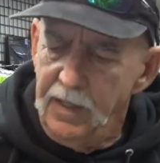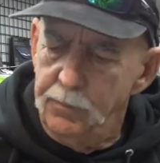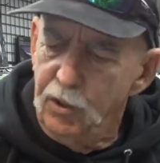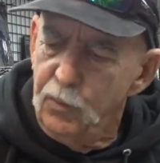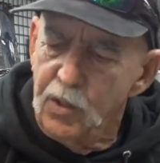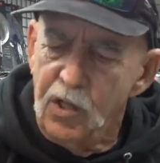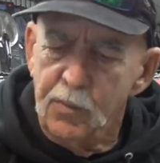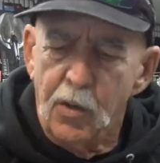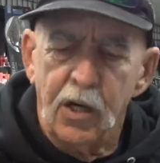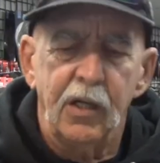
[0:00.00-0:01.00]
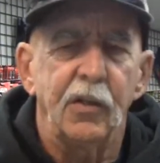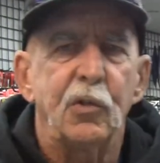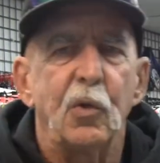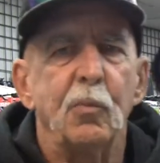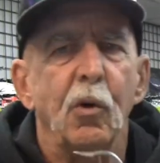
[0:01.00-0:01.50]
put one on the market.
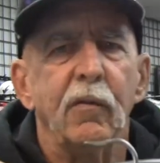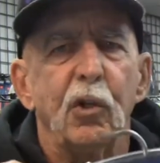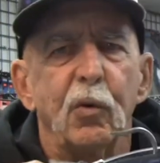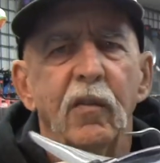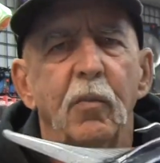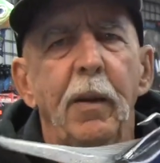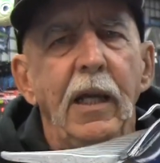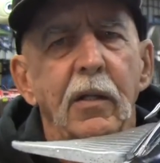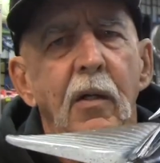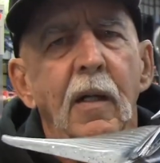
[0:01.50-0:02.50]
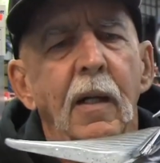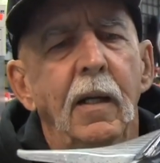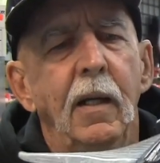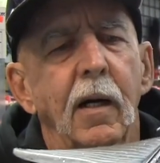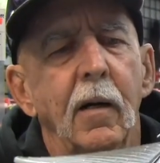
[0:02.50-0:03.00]
This was more of a drift bait.
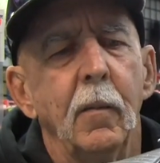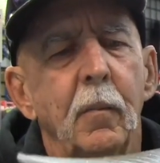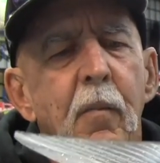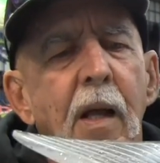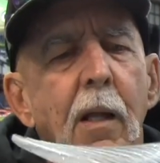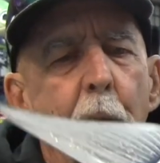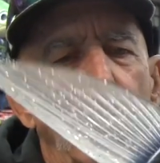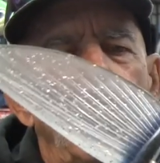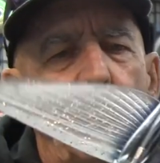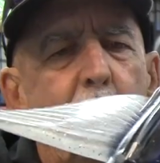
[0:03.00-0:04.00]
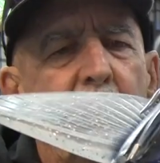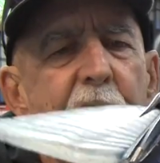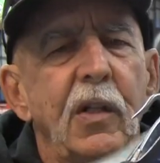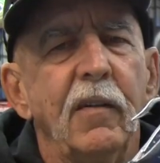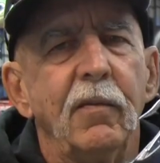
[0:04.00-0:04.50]
Wings are pretty
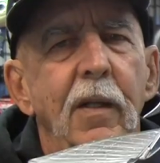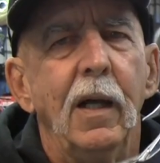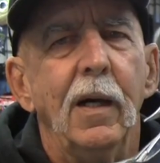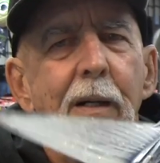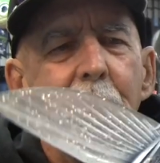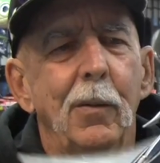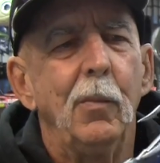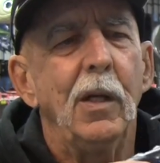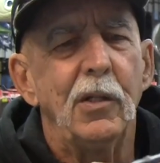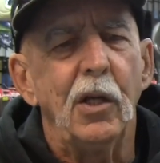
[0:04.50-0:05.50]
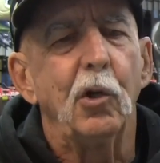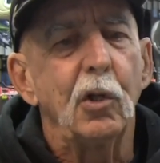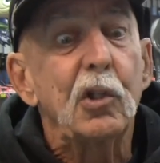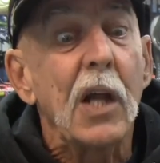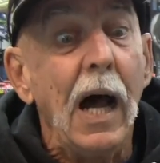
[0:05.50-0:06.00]
stiff,
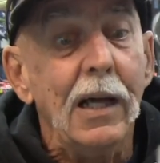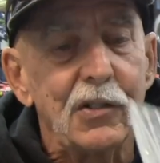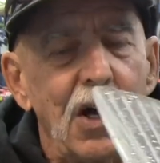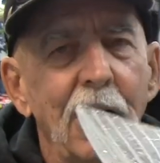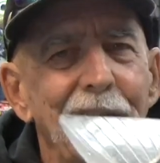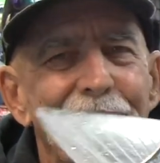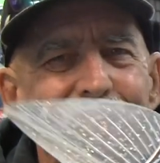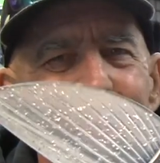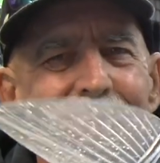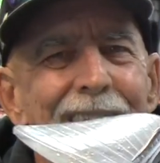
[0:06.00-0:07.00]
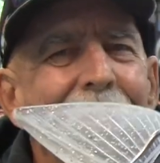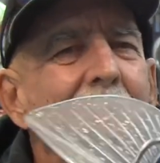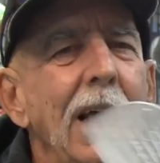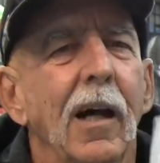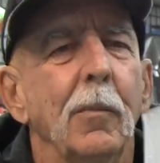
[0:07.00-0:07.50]
good size, obviously.
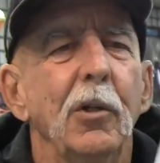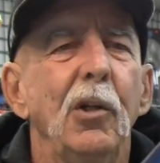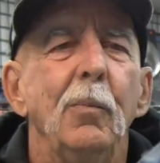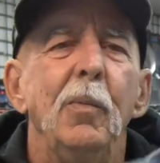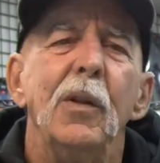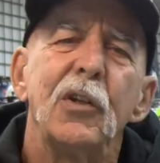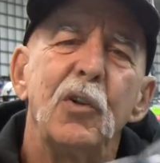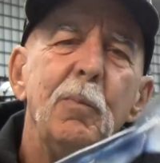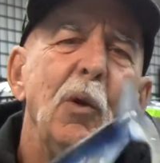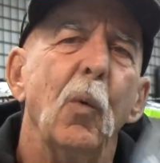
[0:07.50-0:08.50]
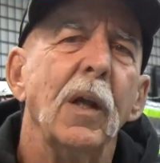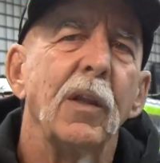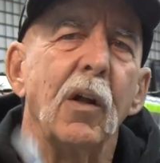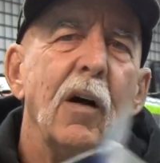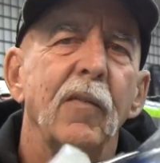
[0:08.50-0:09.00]
This would be one
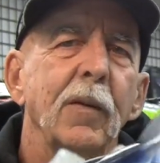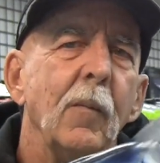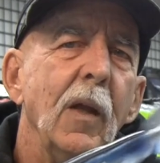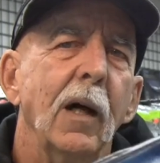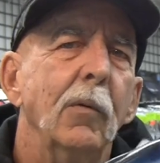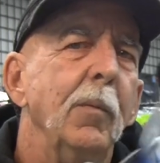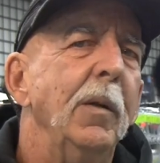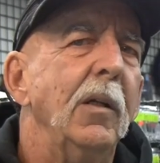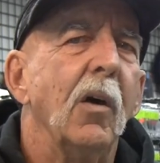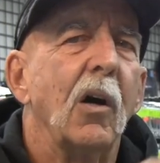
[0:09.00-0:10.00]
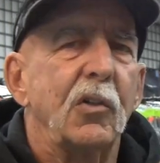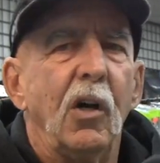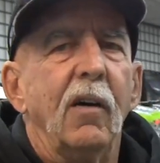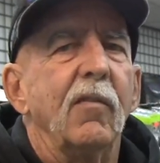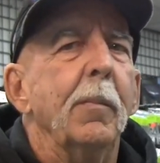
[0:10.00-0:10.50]
that often, would be tossed
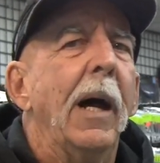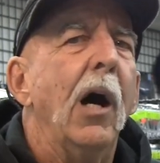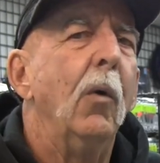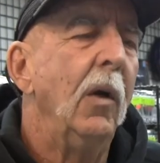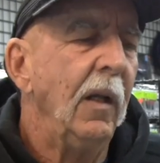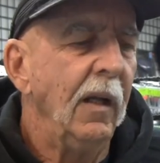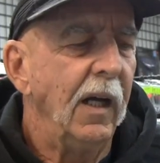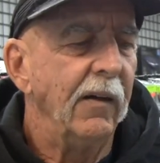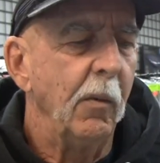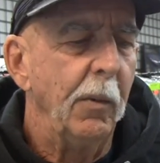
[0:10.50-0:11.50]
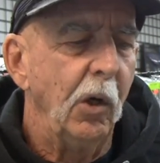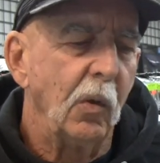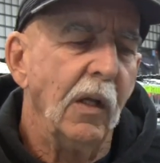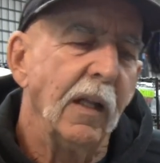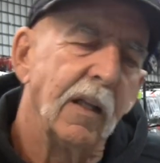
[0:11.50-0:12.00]
off the bow of a boat,
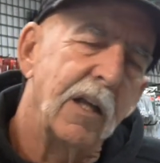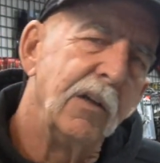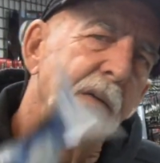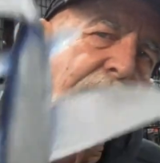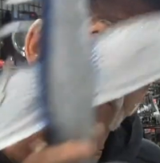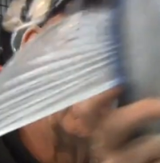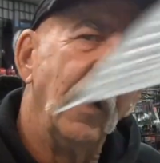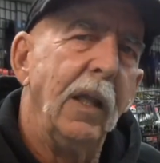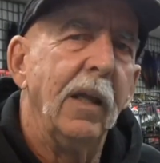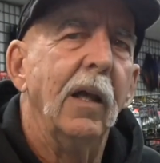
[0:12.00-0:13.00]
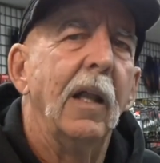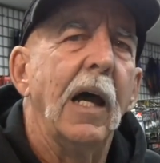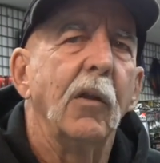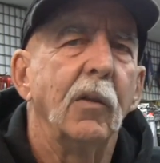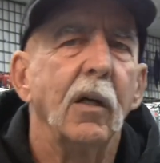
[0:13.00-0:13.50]
let it get way the hell
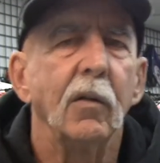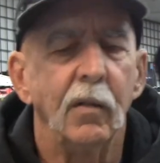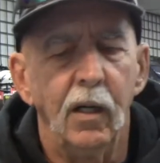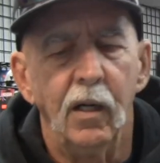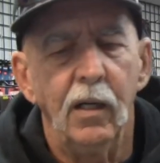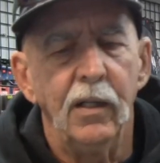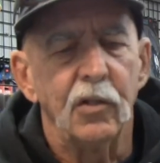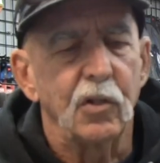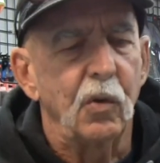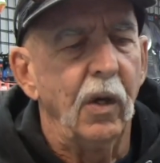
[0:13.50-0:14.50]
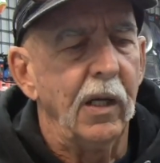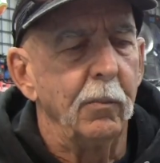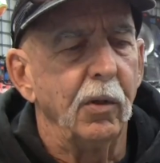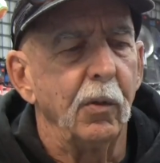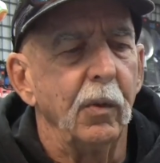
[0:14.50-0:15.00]
out there, and just go ahead and
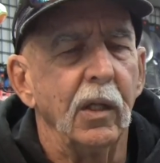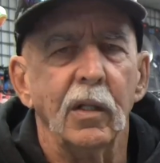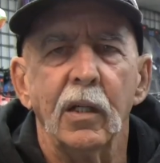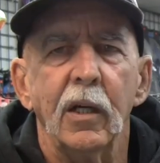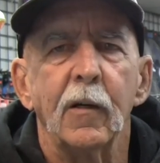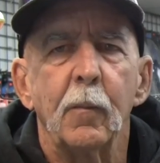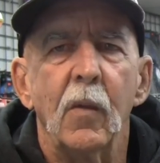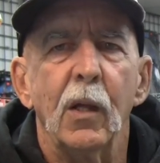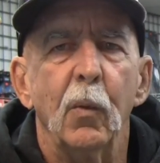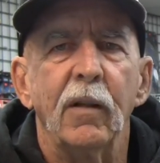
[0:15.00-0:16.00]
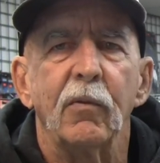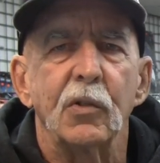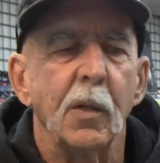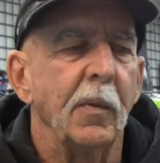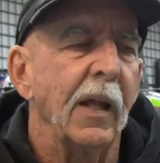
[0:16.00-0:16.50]
put the reel in gear and wait for
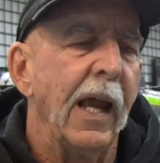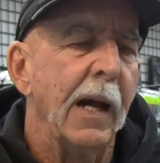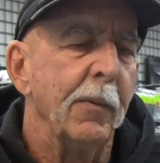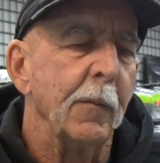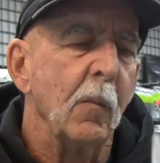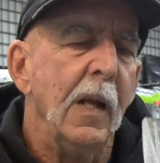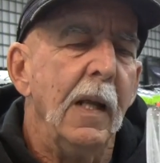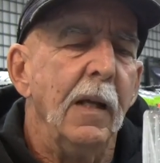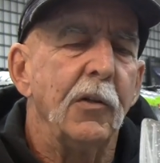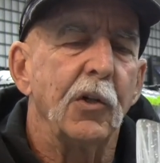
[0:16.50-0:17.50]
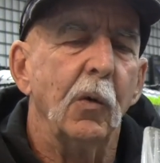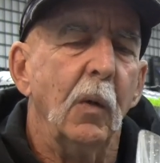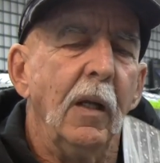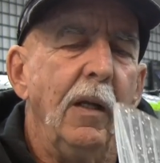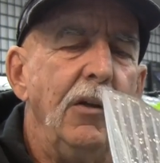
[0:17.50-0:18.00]
something to happen. So
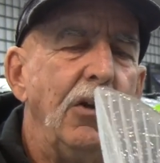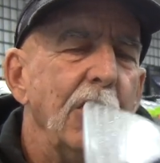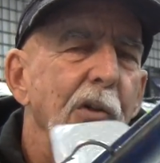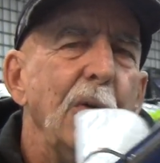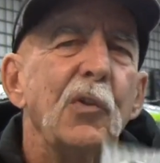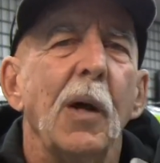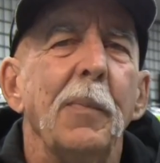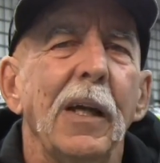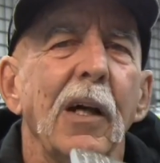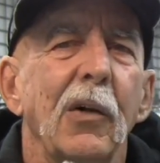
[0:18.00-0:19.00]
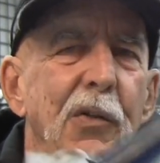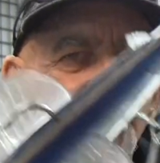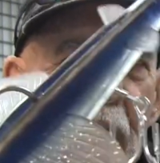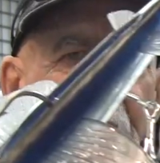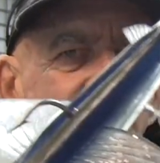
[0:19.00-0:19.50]
you could do something else
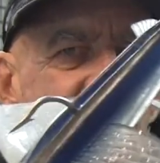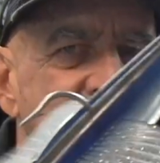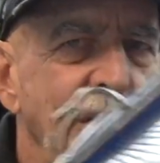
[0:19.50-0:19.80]
in addition